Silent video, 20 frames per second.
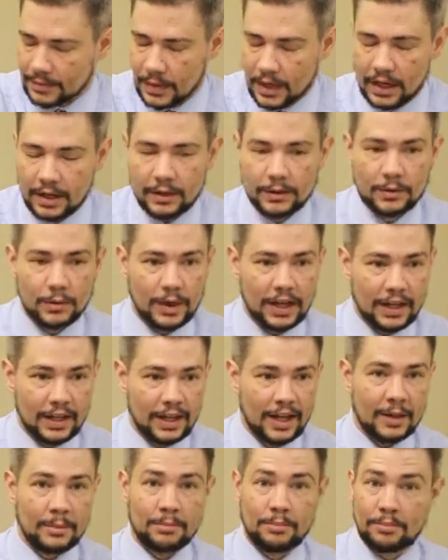Oh, well,
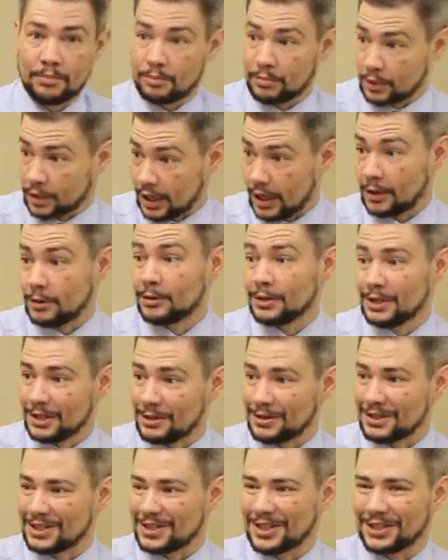I'm pro
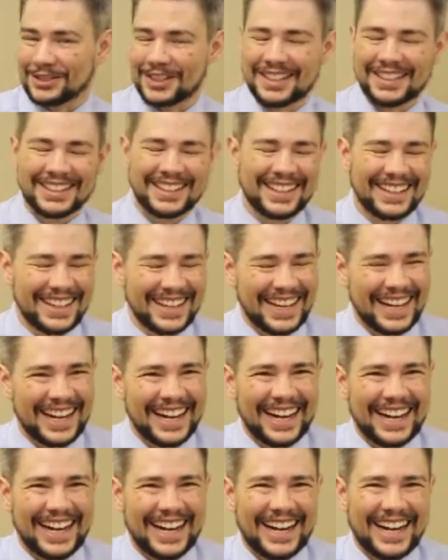youth and children.
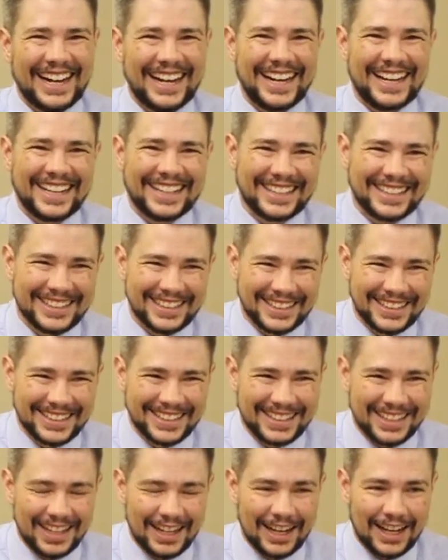Uh,
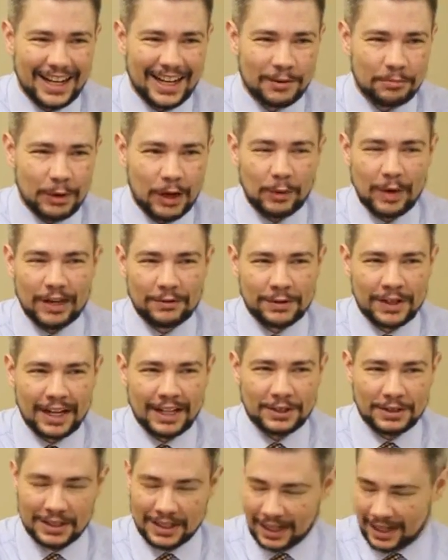uh, my wife and I
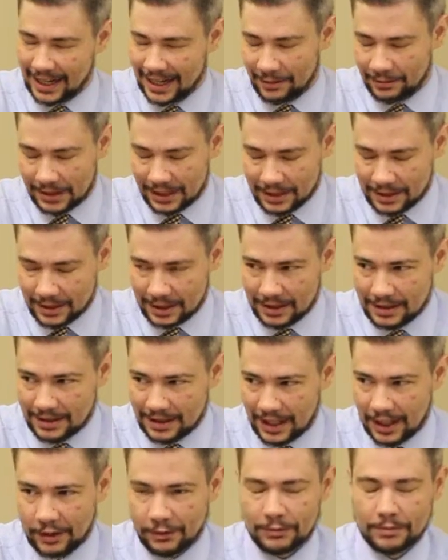do not have kids
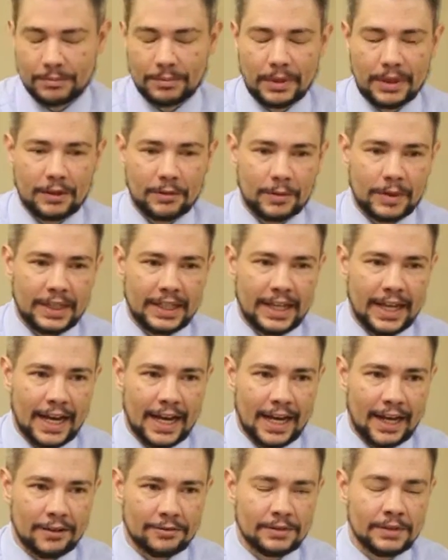ourselves, but we
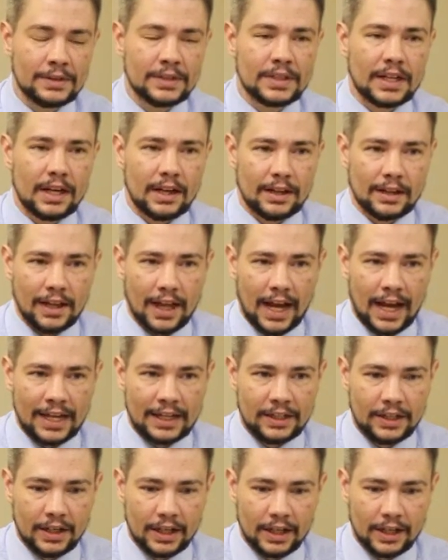have a lot
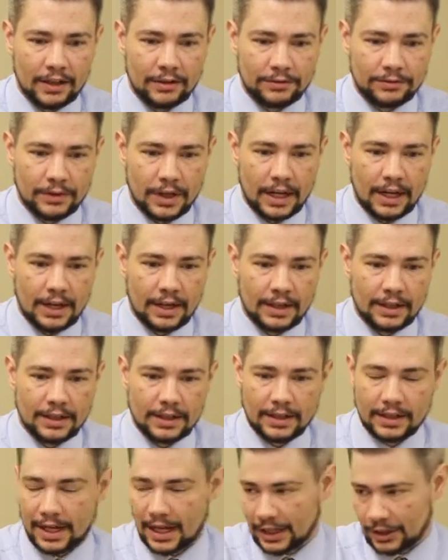of uh,
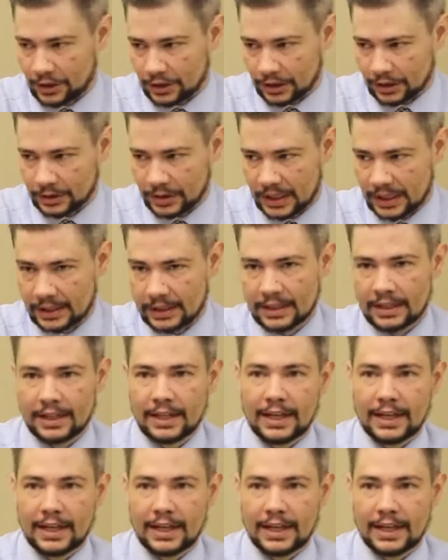godchildren